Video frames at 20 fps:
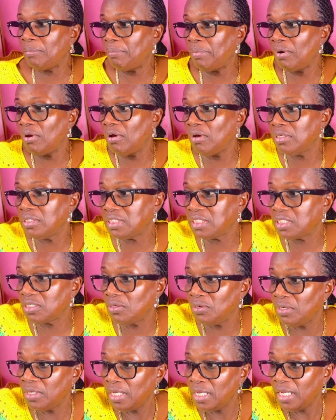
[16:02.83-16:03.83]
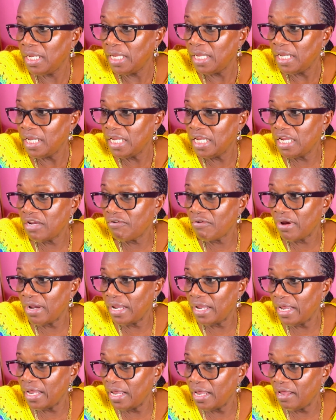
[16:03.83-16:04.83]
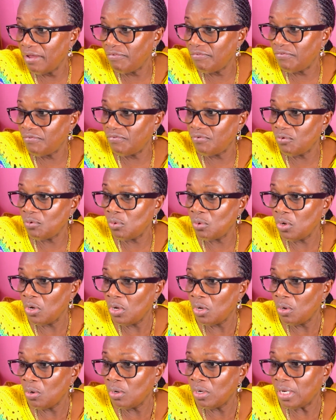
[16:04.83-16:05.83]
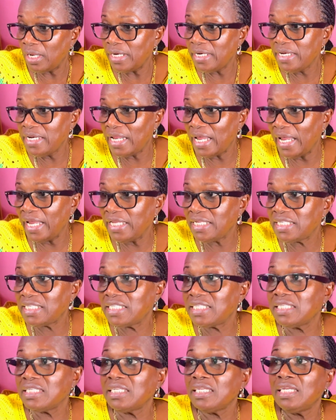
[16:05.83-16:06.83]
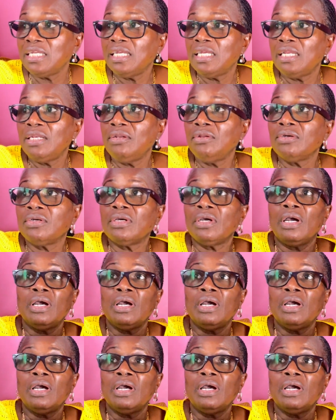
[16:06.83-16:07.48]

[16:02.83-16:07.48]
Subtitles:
plant. So here I have a nice, look